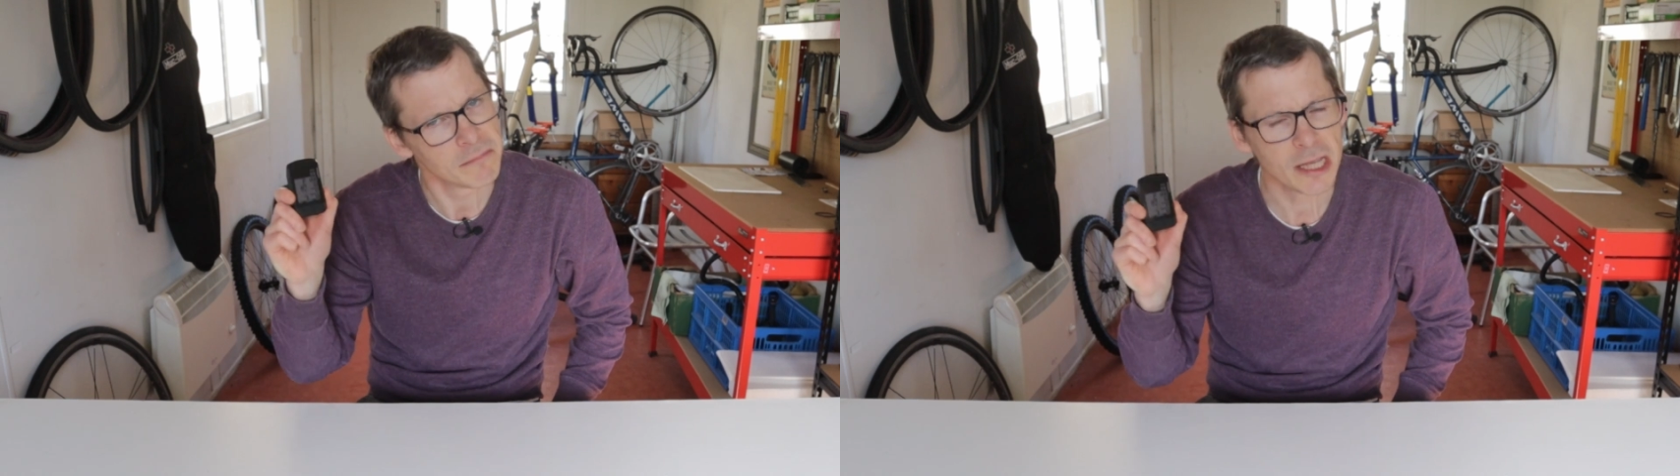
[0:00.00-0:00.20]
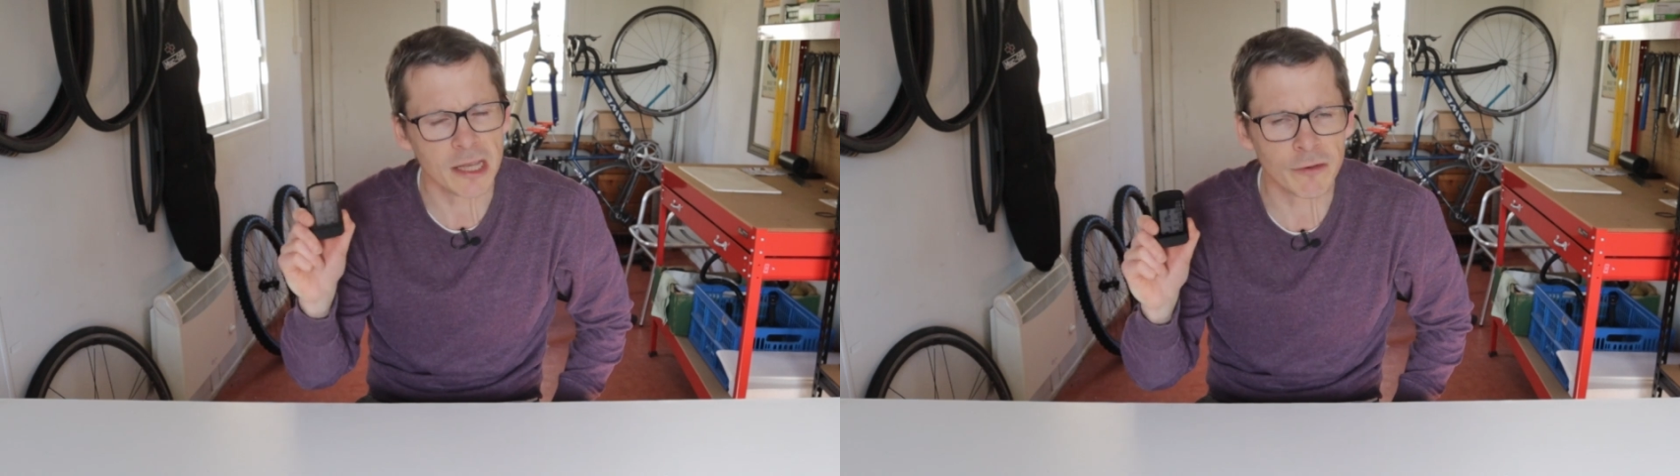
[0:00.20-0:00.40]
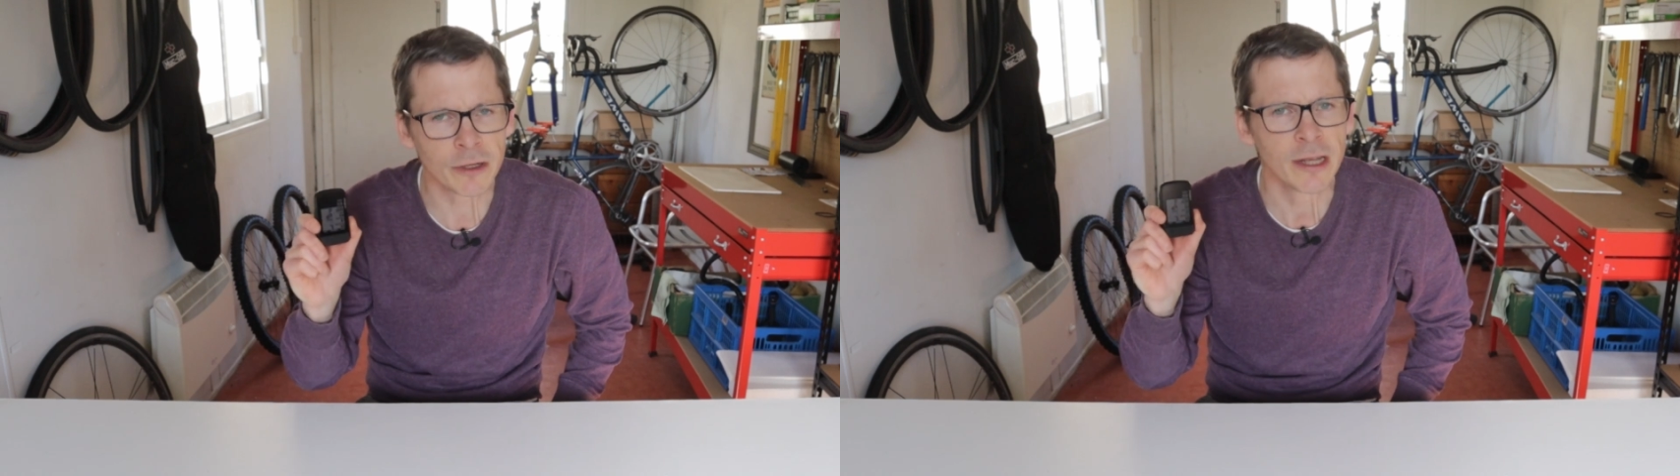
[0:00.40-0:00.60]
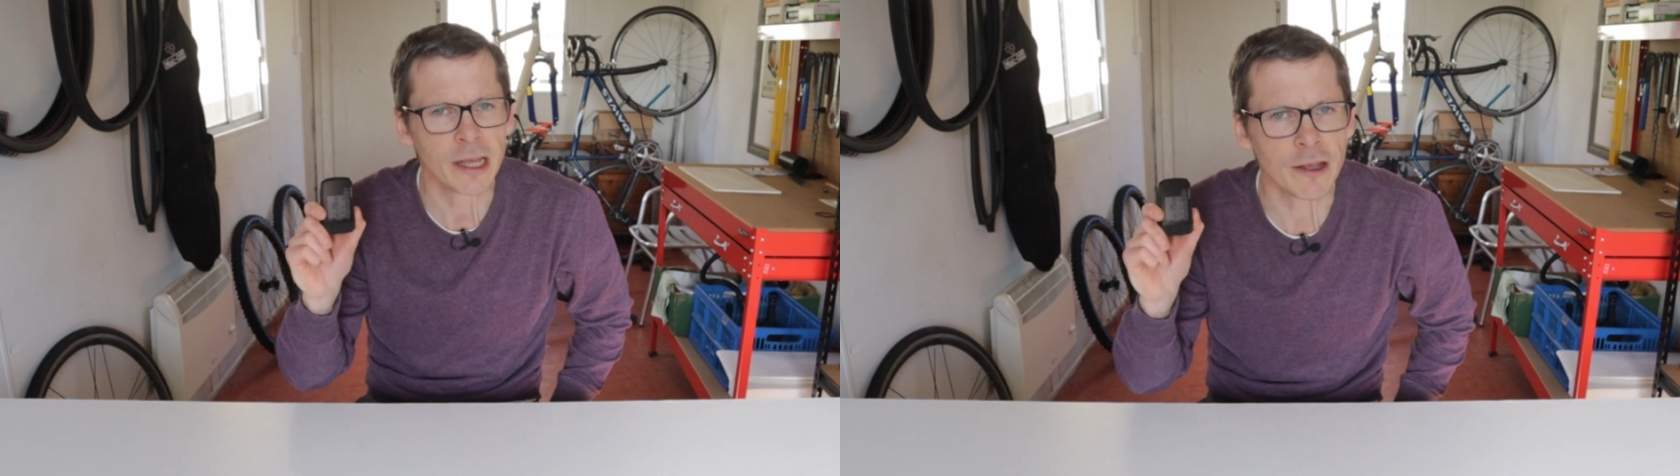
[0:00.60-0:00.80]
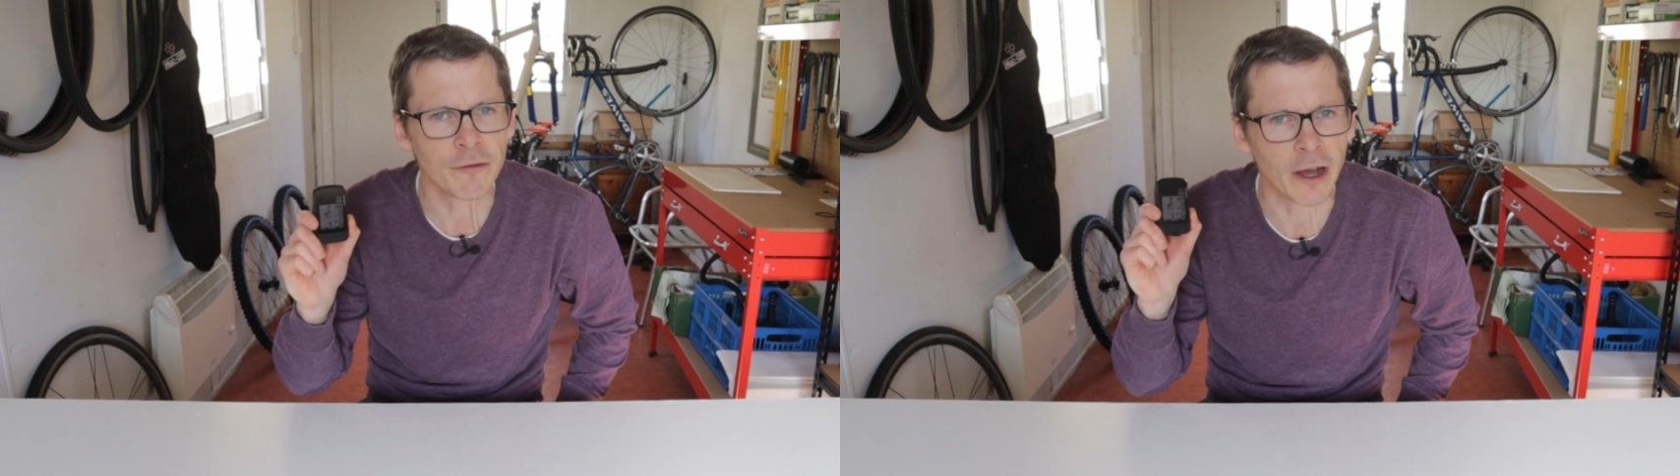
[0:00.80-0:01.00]
even
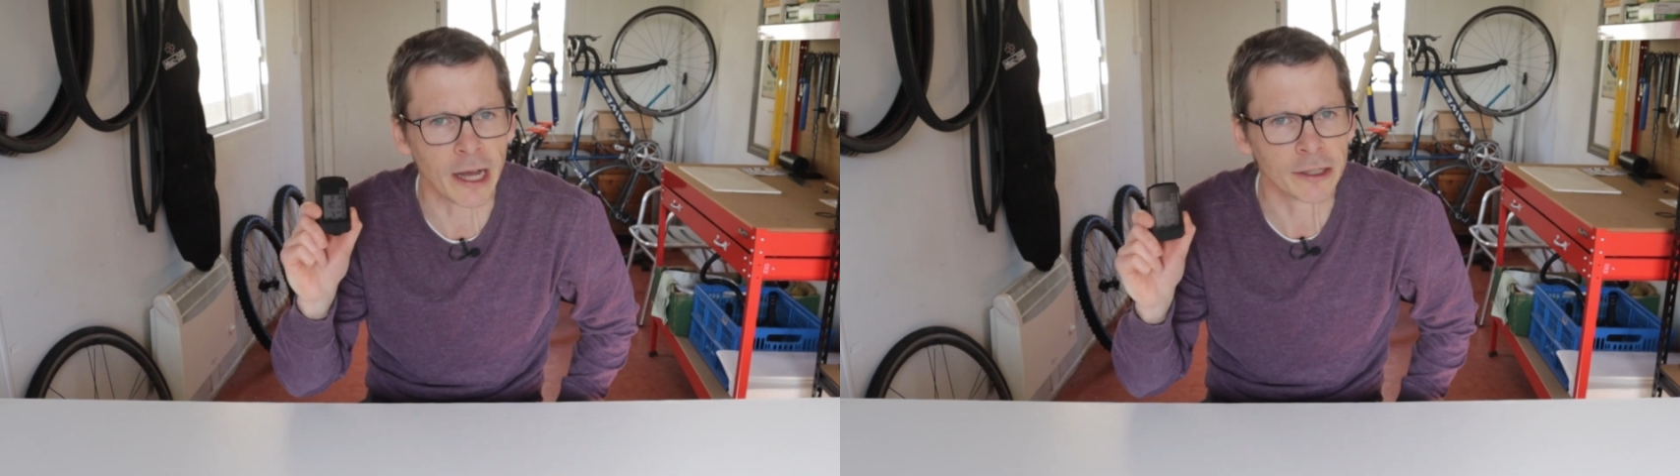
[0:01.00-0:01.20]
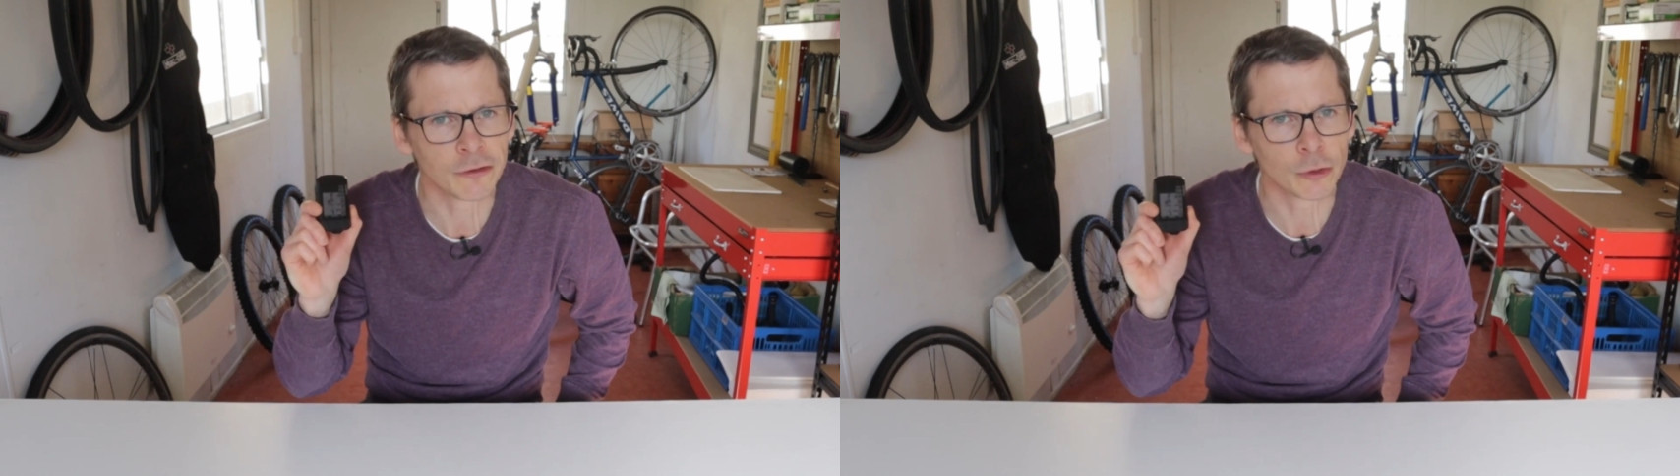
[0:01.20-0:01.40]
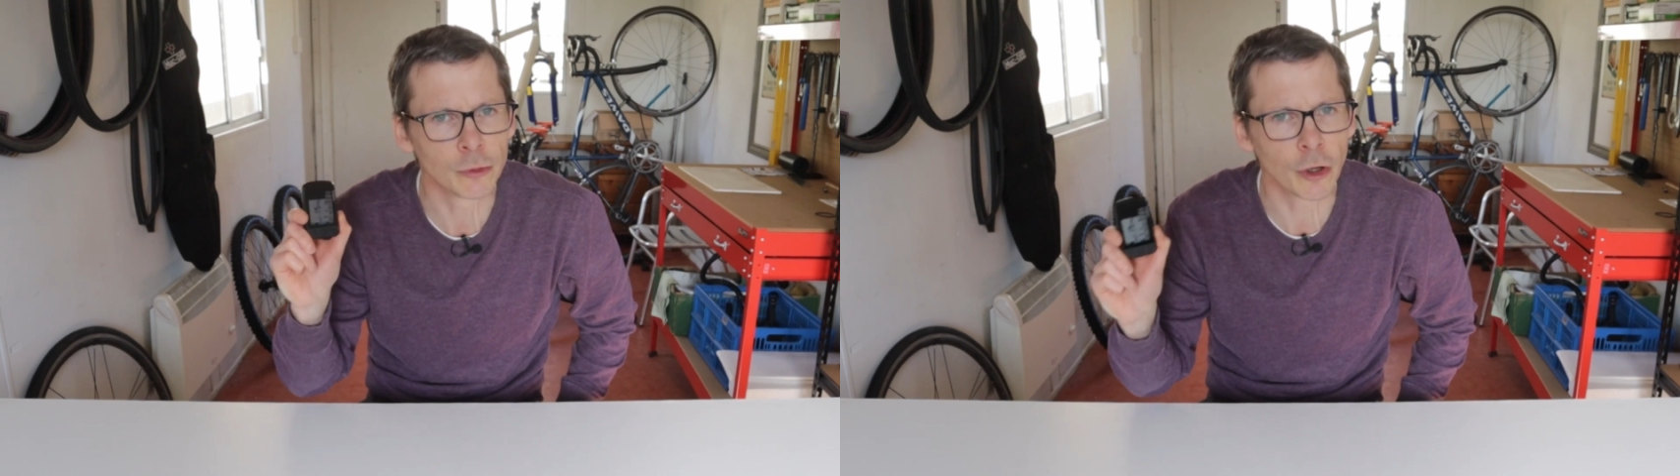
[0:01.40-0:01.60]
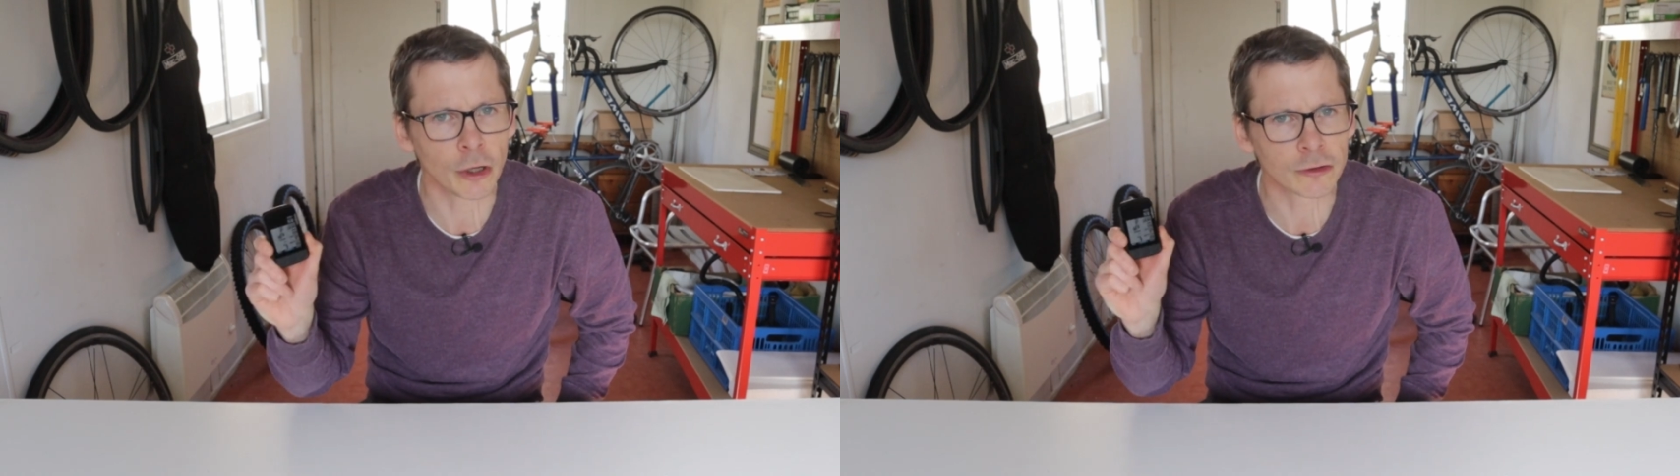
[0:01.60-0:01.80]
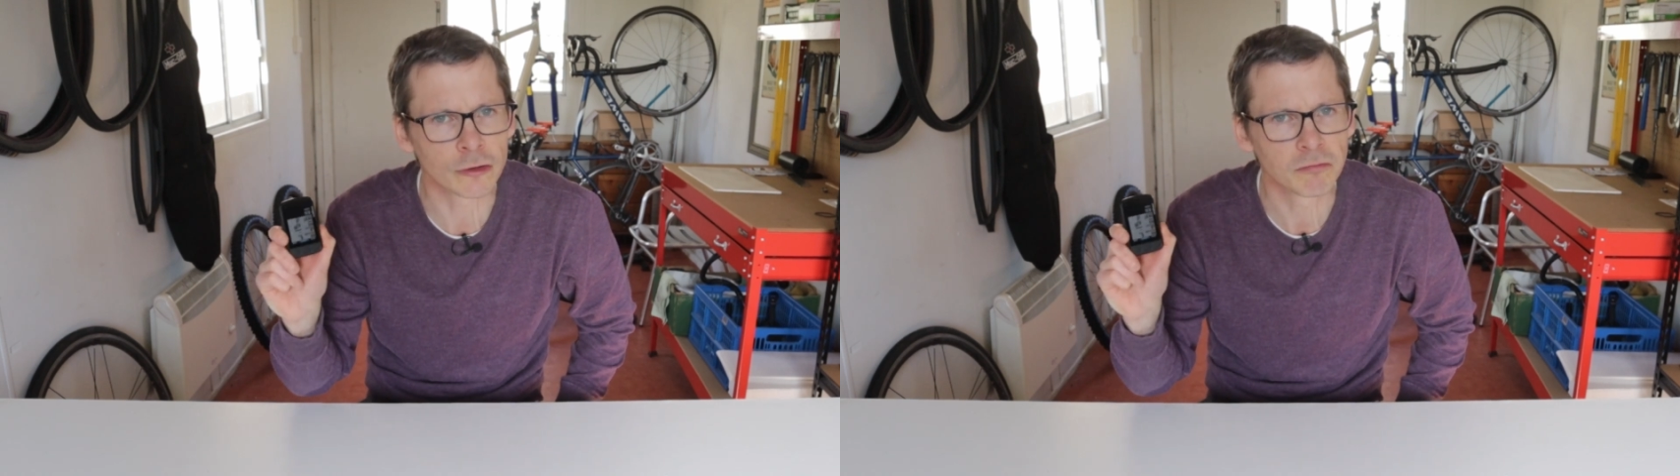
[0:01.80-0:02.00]
if I do not.